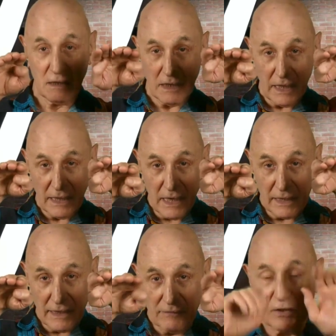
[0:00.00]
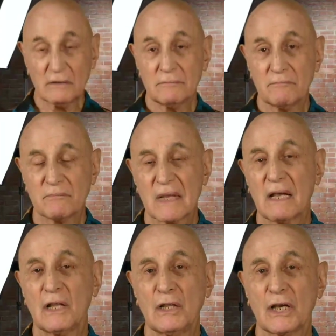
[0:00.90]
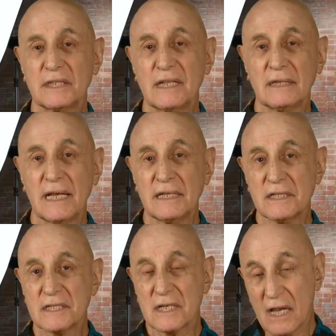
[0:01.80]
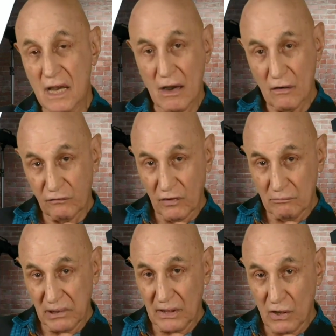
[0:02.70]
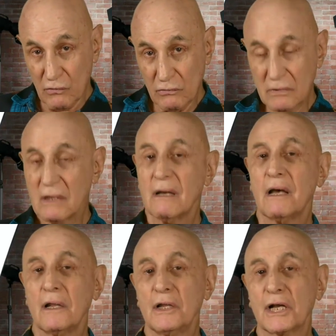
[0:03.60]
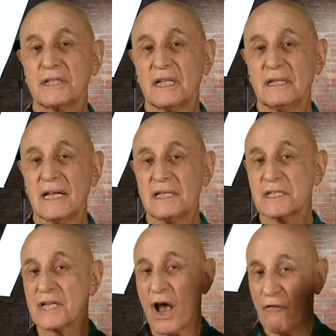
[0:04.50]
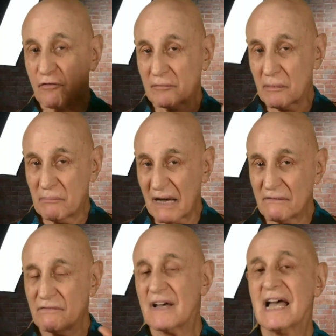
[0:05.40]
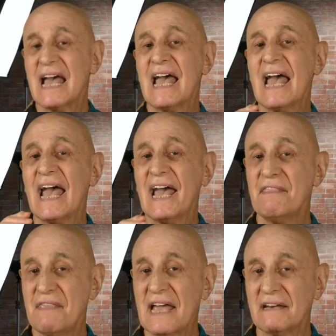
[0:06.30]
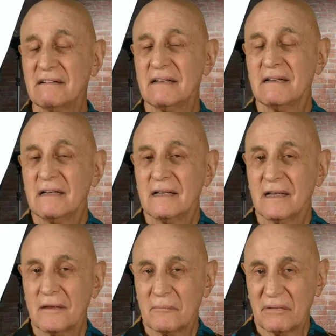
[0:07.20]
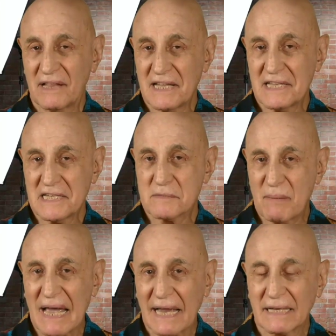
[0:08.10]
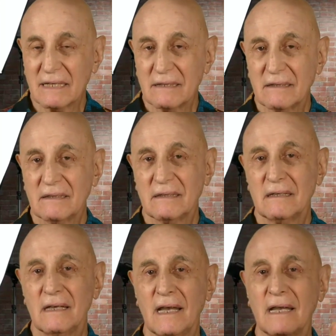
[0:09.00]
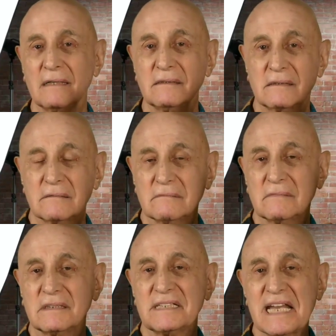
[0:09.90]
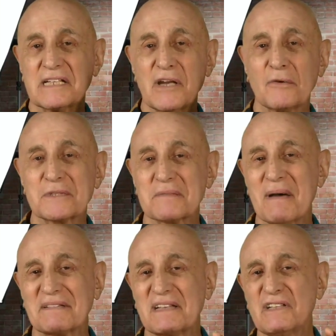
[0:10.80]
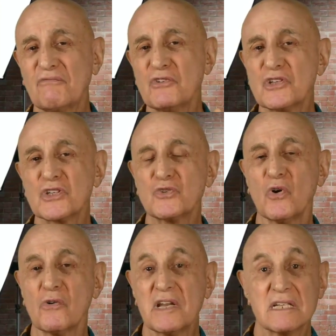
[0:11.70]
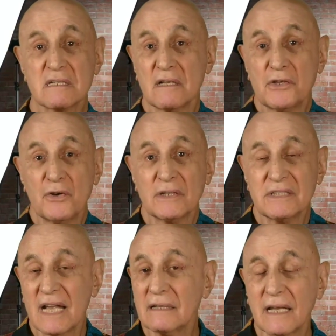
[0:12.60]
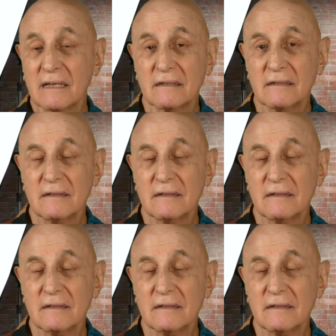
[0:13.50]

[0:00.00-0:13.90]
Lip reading: at eye level. Look at the lens from below. Look at the lens from above. And then play these back and take notes about the different stories that you're telling,